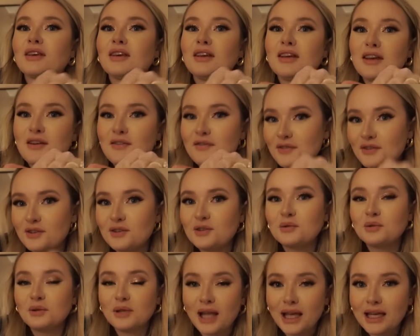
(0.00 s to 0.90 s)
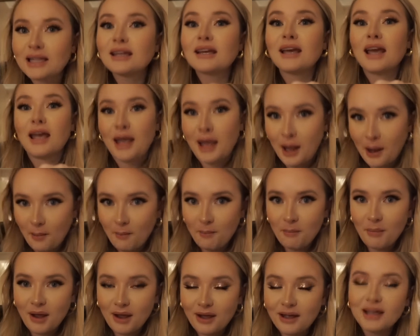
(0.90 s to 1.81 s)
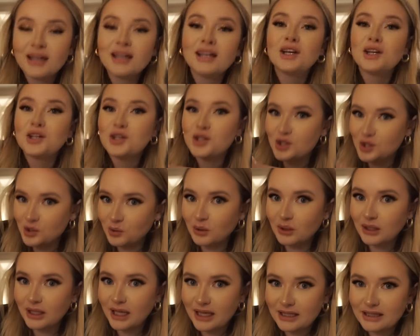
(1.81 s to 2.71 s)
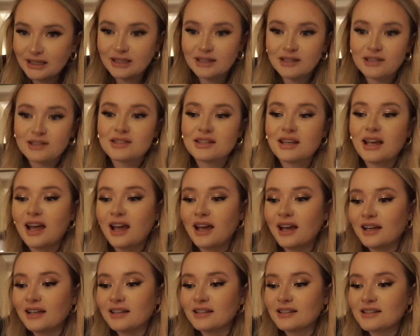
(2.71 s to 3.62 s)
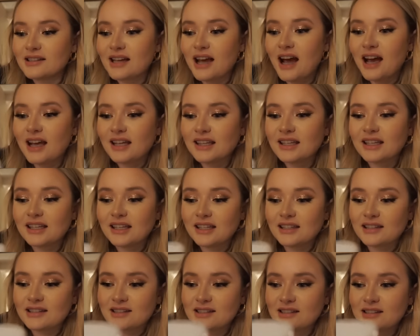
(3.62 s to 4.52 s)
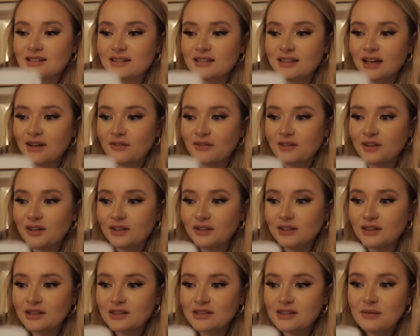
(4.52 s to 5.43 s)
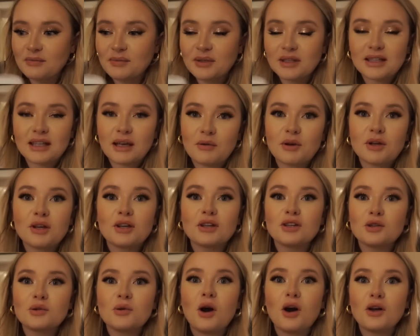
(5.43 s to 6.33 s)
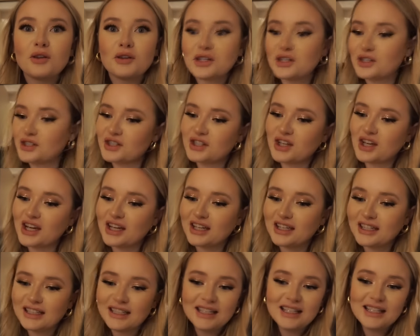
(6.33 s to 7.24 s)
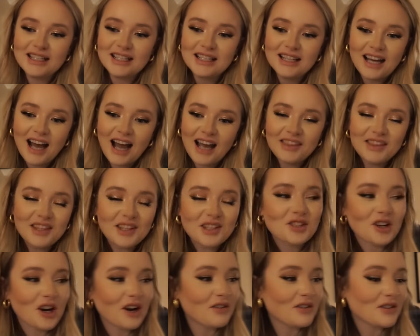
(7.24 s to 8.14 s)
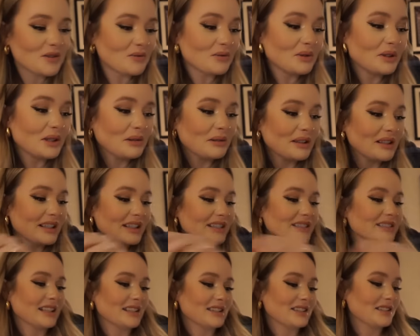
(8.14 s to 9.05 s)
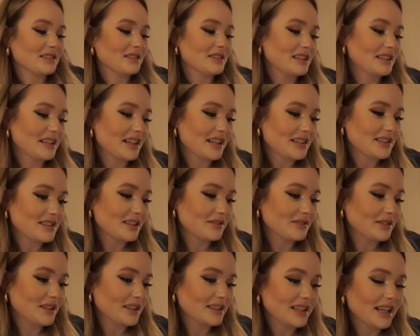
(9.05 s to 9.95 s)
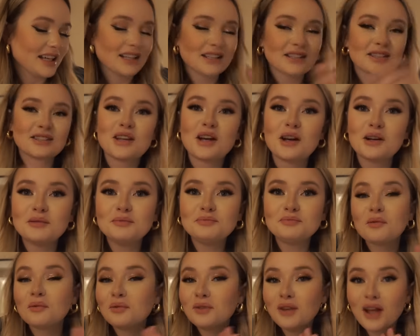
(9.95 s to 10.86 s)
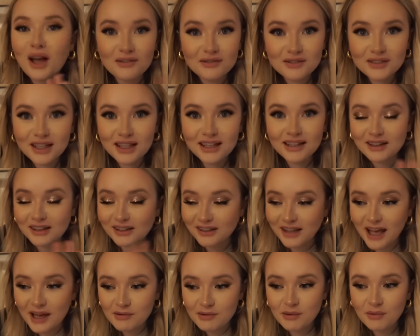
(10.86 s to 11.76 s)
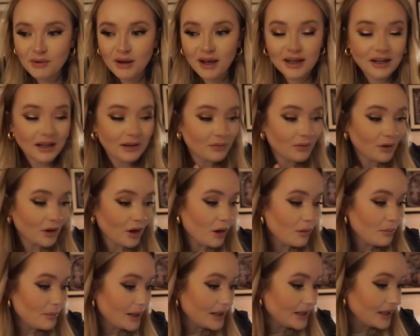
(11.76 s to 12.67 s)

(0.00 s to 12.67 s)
If you like camp, you will like this. And I think it's definitely something that you all need to see. I think Jarvis really would like that too. He likes stuff like that. So, loved it, glad we went, and we're home by